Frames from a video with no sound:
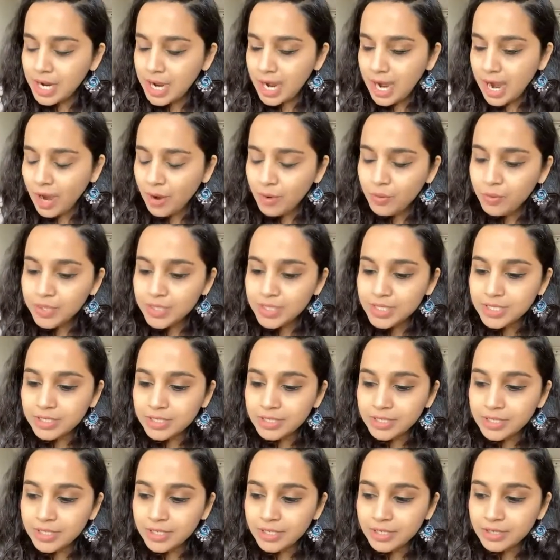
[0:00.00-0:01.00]
how is
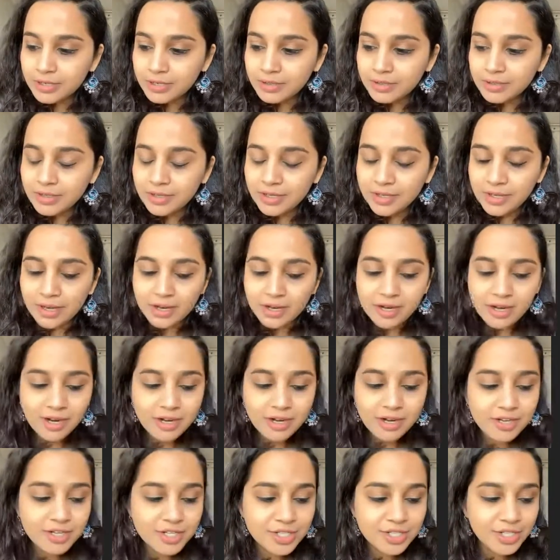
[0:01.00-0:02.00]
it that a
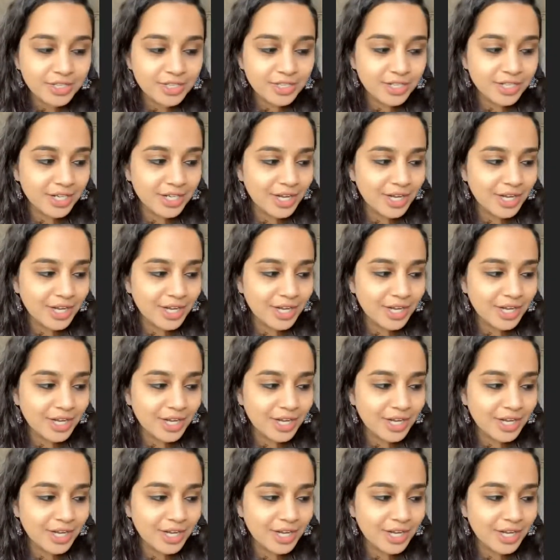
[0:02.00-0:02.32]
country that